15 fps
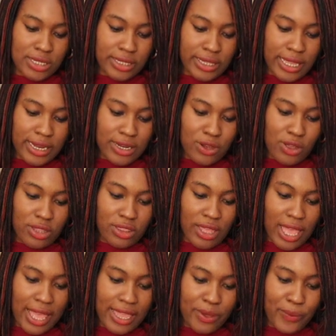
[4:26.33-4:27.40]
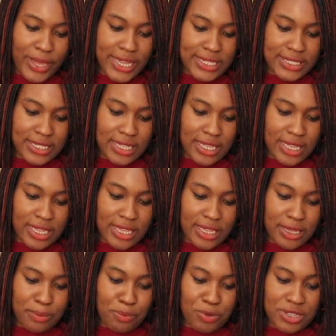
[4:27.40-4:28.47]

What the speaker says: Then the high weighting,